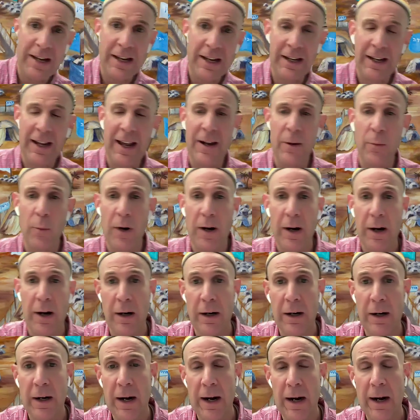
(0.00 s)
of meeting, and
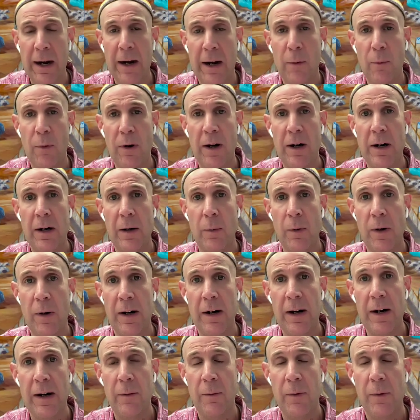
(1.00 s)

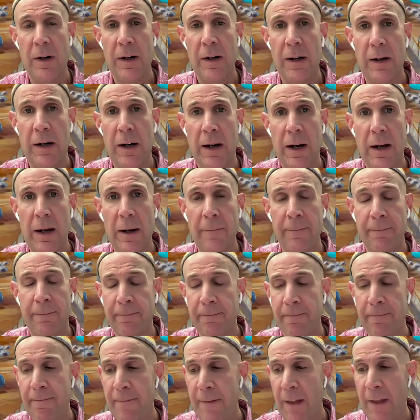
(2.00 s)
where
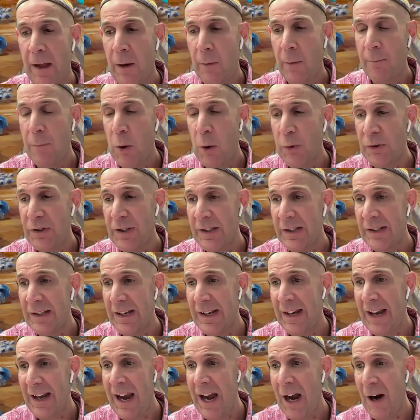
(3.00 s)

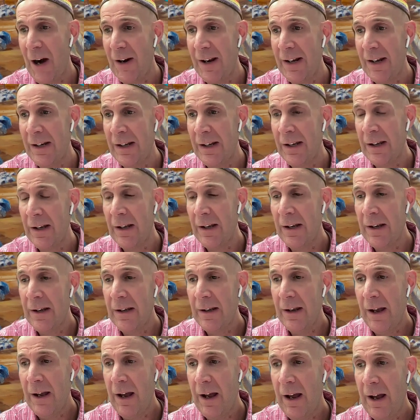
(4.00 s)
Moses and Aaron
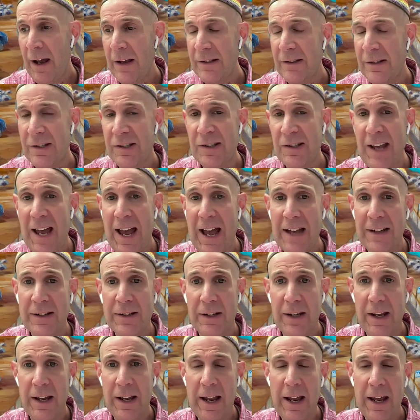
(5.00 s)

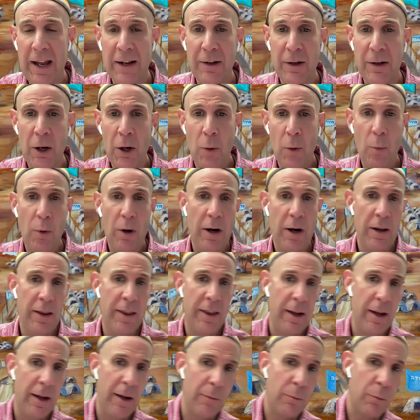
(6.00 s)
sat, and
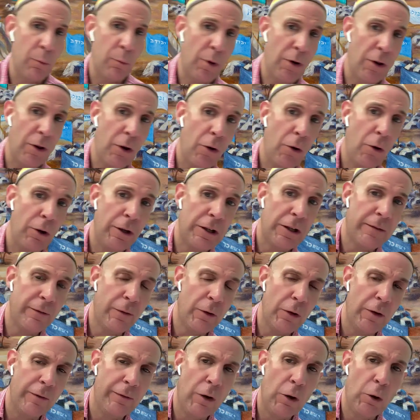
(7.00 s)
where the Holy
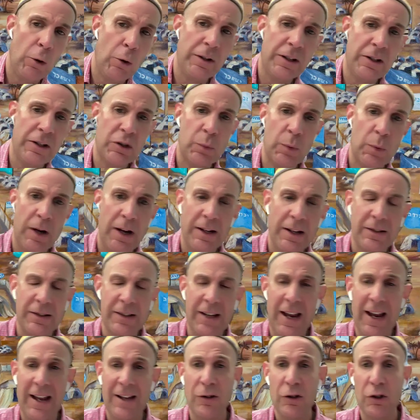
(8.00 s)
of Holies
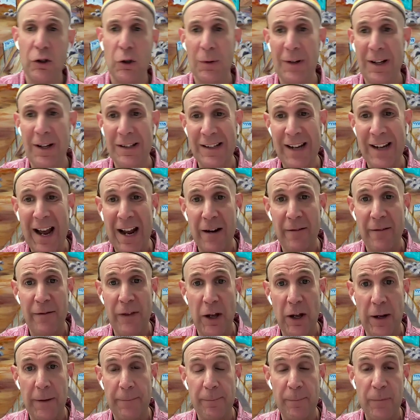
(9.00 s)
was. And so that's kind
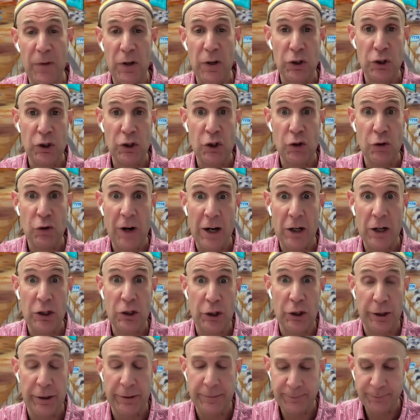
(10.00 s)
of the
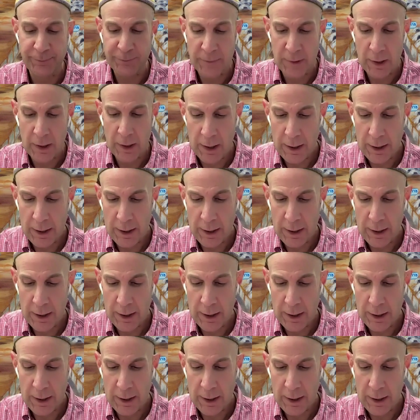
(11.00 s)
structure.